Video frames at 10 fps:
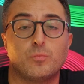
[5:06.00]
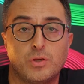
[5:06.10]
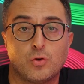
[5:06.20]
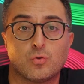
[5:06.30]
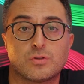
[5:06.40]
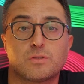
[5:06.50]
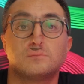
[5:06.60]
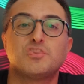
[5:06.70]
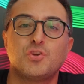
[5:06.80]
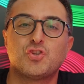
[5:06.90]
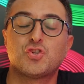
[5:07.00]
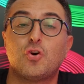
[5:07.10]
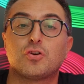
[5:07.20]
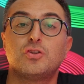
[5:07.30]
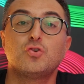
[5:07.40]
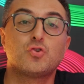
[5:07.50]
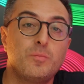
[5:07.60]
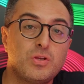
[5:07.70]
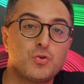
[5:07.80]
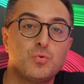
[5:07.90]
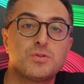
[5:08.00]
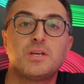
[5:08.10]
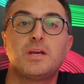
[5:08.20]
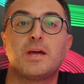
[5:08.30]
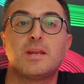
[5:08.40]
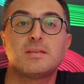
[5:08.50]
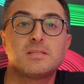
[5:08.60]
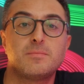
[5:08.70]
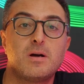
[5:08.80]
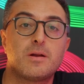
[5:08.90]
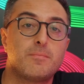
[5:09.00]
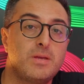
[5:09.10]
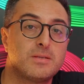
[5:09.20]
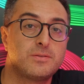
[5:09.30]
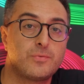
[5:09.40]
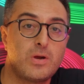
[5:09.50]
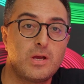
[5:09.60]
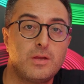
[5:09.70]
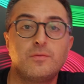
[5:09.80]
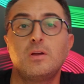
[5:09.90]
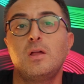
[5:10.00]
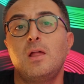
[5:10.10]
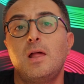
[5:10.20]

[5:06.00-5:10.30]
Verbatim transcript: should be used. So in short, you should be choosing an SMR based drive